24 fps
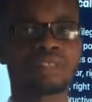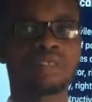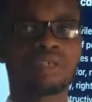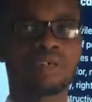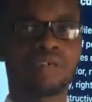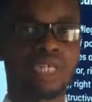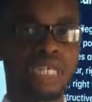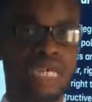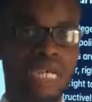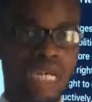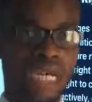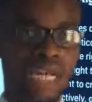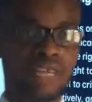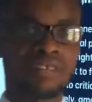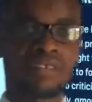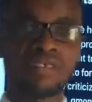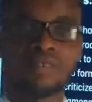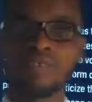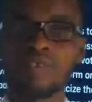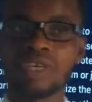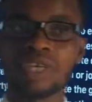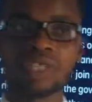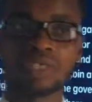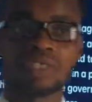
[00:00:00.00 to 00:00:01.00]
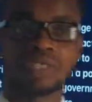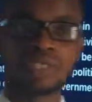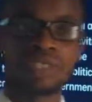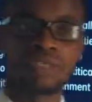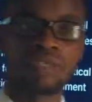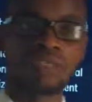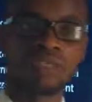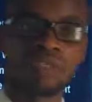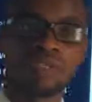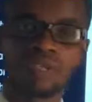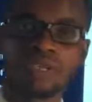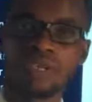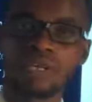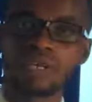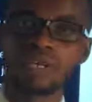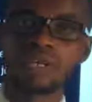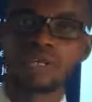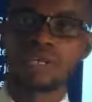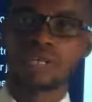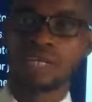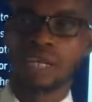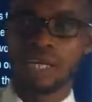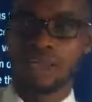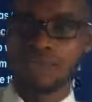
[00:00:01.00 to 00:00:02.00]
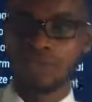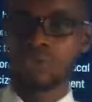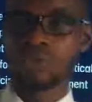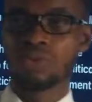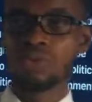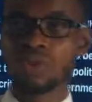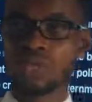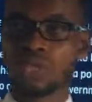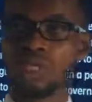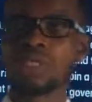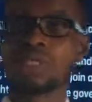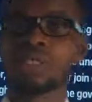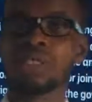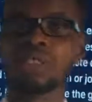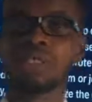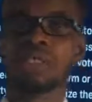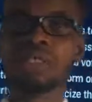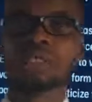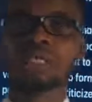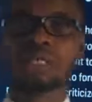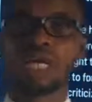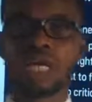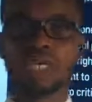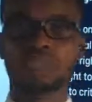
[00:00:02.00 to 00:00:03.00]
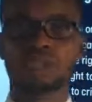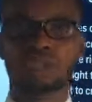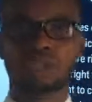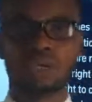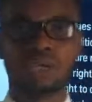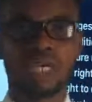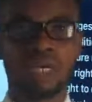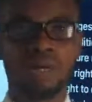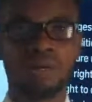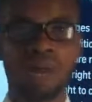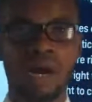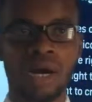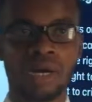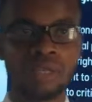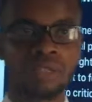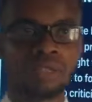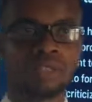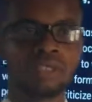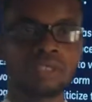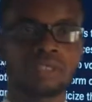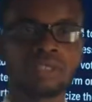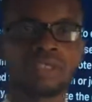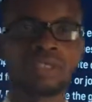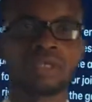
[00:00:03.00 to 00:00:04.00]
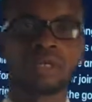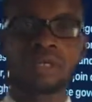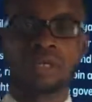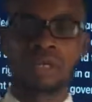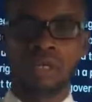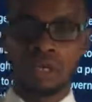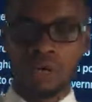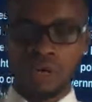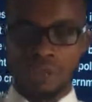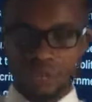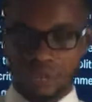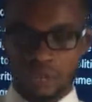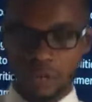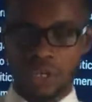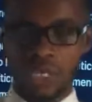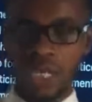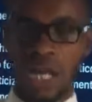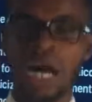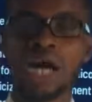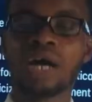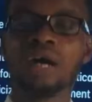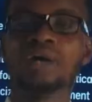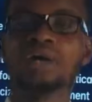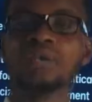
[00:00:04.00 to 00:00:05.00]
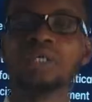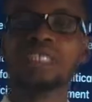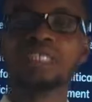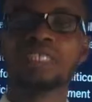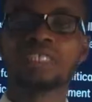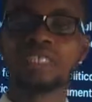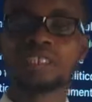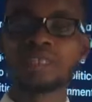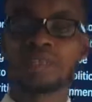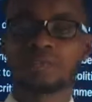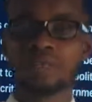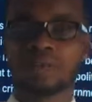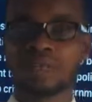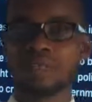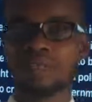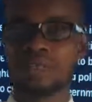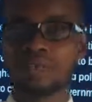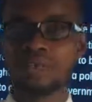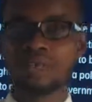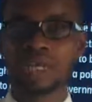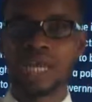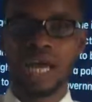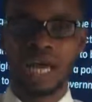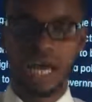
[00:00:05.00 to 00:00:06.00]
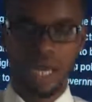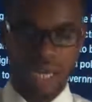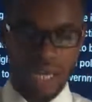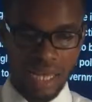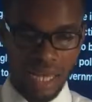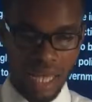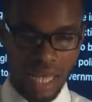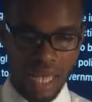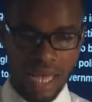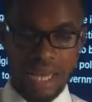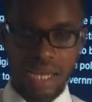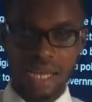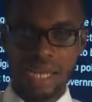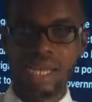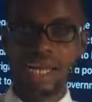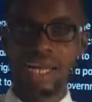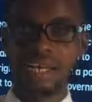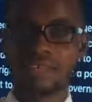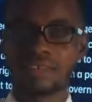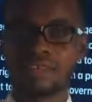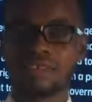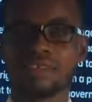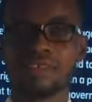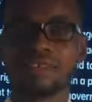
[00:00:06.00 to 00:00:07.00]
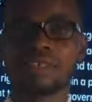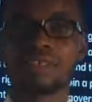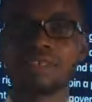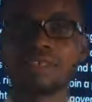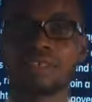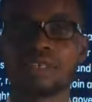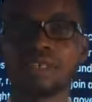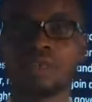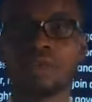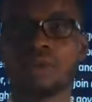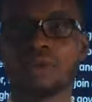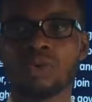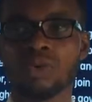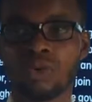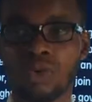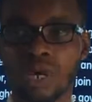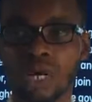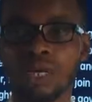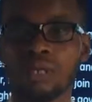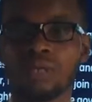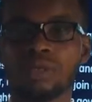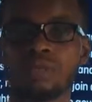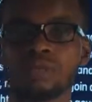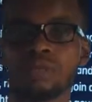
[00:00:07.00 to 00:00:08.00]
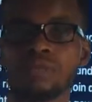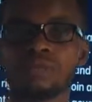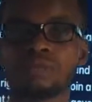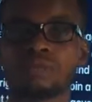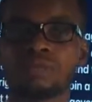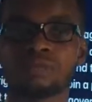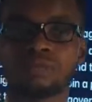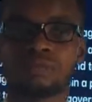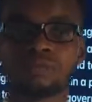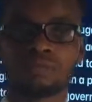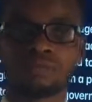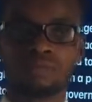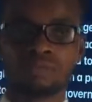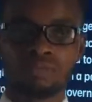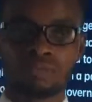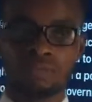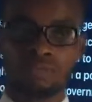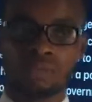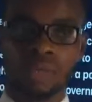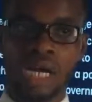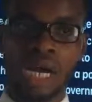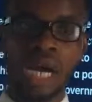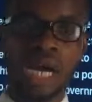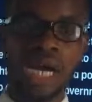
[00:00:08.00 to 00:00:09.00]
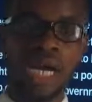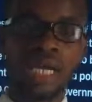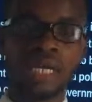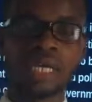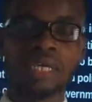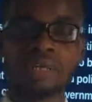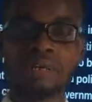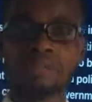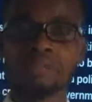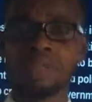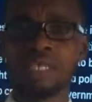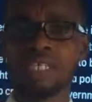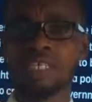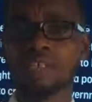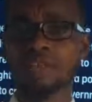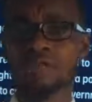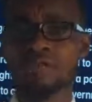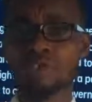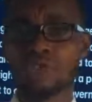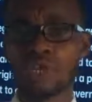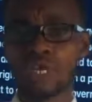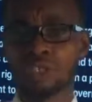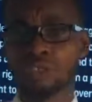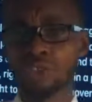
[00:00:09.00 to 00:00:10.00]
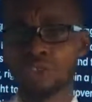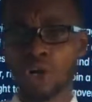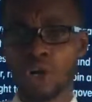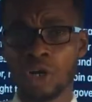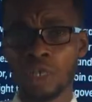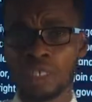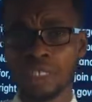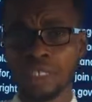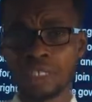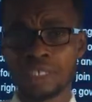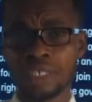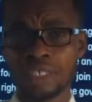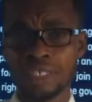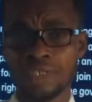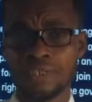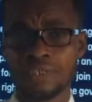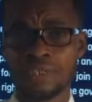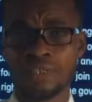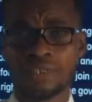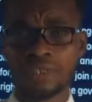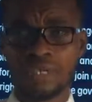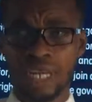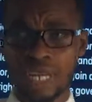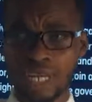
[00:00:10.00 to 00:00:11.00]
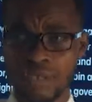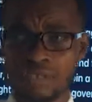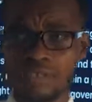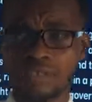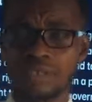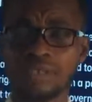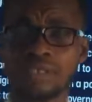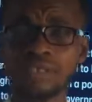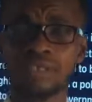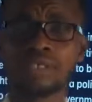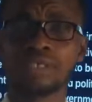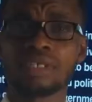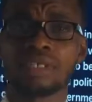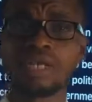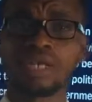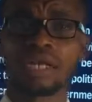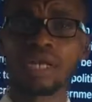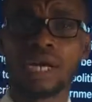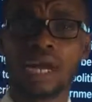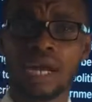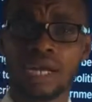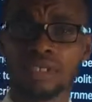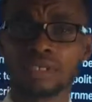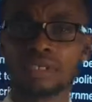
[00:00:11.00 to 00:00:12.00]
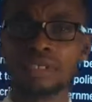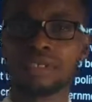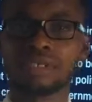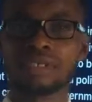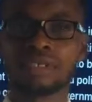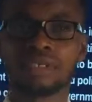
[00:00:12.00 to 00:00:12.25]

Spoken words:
or the classifications that we can talk about for now in this particular lesson. Well, I believe you enjoyed this lesson, and